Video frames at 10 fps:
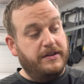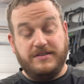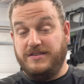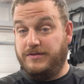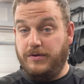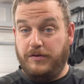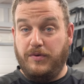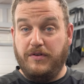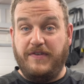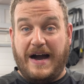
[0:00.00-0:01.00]
This is a
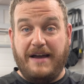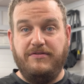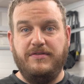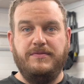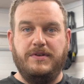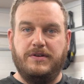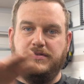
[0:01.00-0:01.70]
12.5,